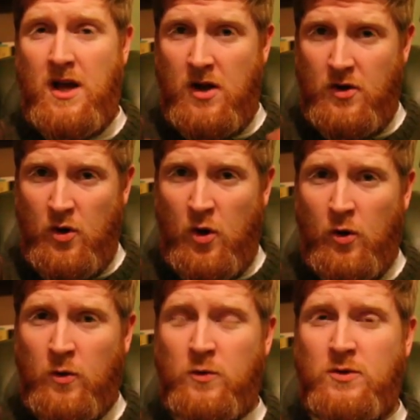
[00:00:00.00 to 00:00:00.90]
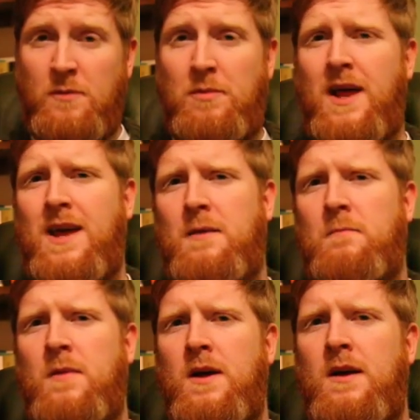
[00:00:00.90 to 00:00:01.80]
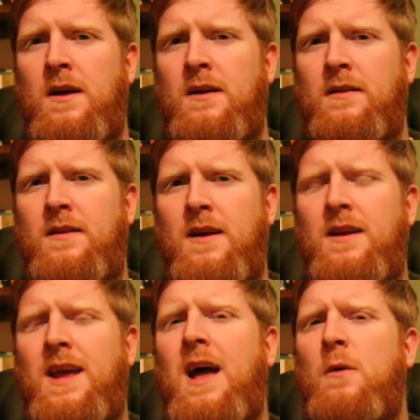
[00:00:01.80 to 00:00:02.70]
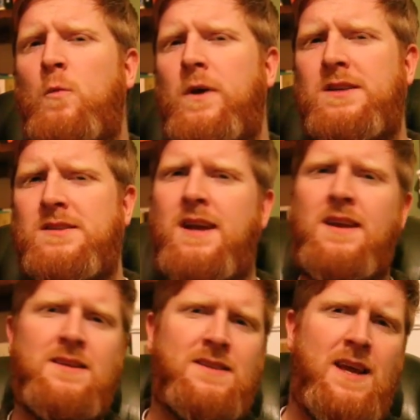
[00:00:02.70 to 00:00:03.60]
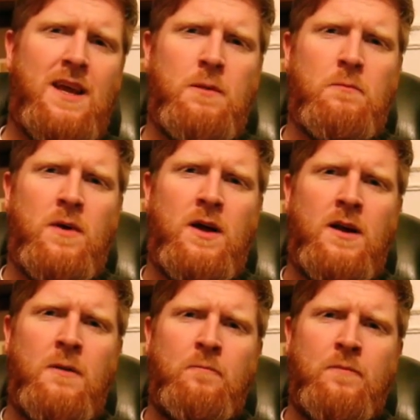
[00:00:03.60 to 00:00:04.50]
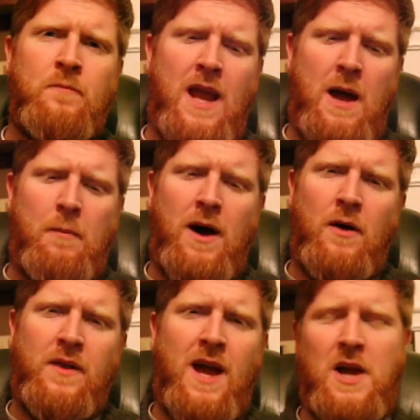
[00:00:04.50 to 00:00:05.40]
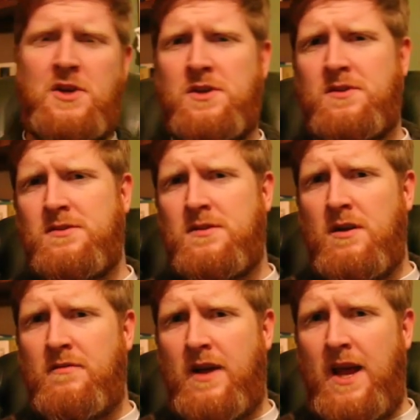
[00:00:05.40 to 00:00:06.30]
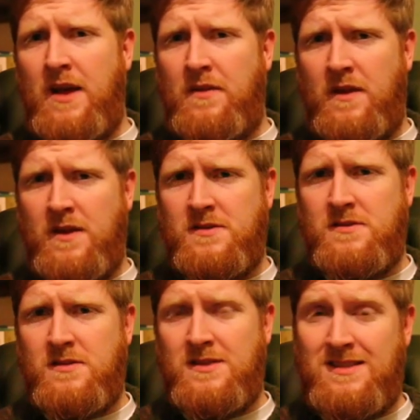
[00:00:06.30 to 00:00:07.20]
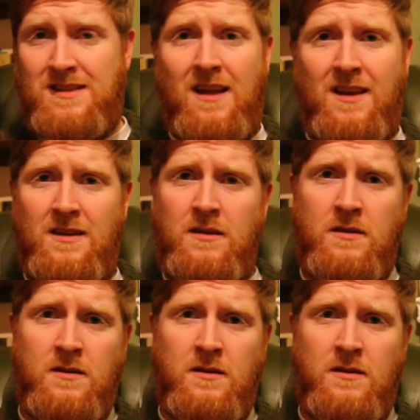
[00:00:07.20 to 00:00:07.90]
on a whole to blame, then can we say the same about the actions of atheist Stalin,